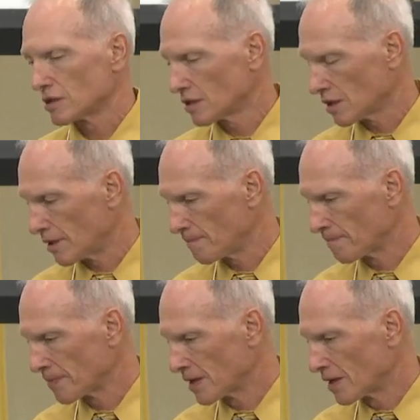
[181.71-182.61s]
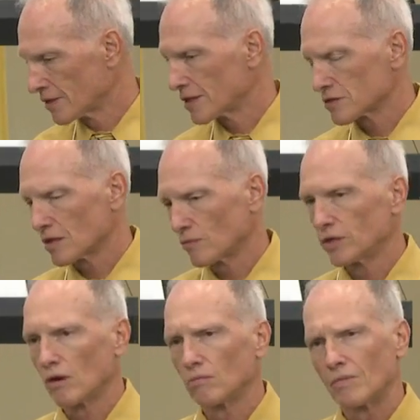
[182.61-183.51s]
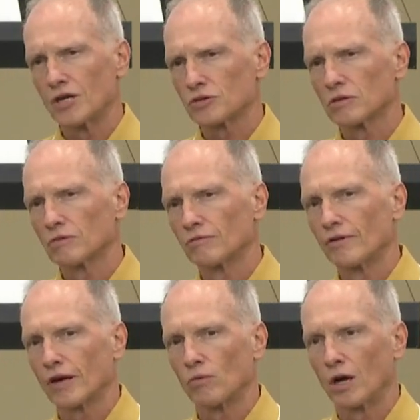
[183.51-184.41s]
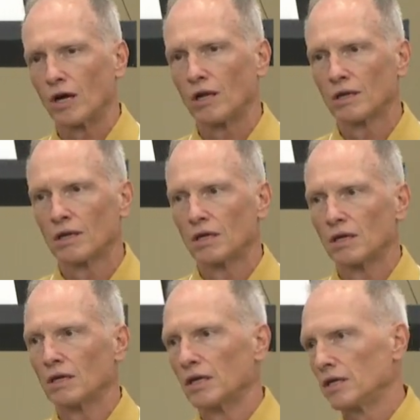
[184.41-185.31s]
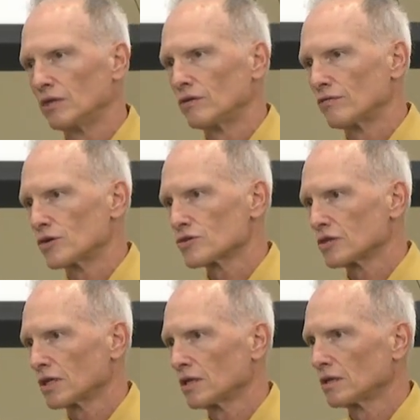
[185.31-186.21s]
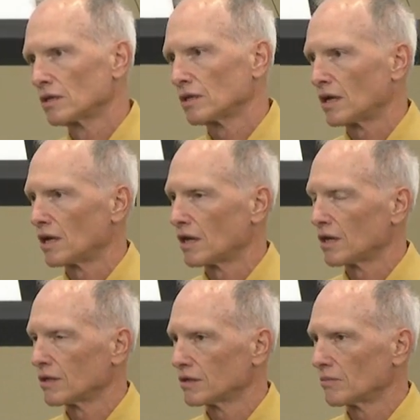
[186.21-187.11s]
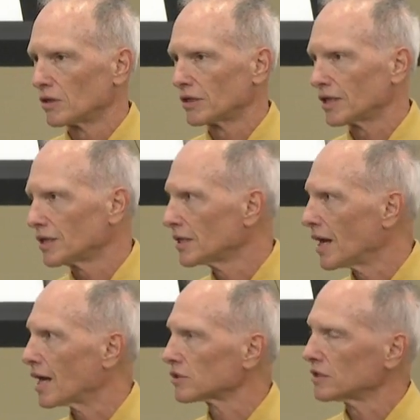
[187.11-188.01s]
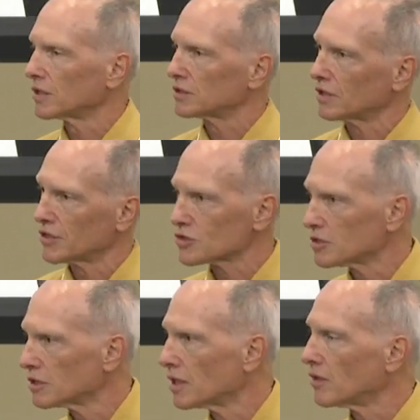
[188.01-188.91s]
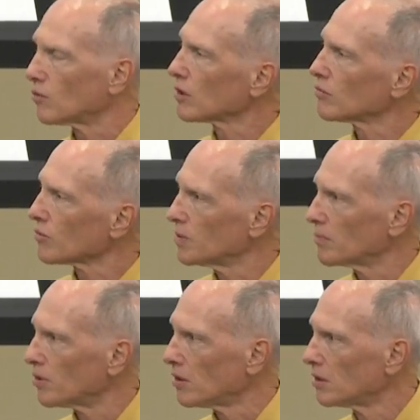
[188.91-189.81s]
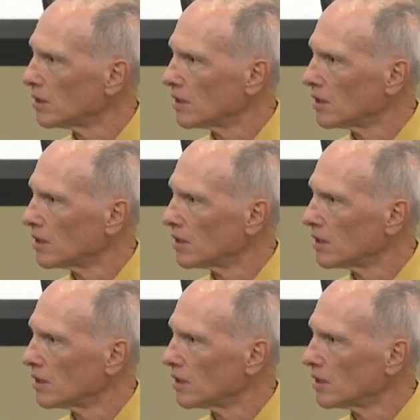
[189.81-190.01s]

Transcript: the things that we don't measure very well in a university, the ability actually to listen and work with people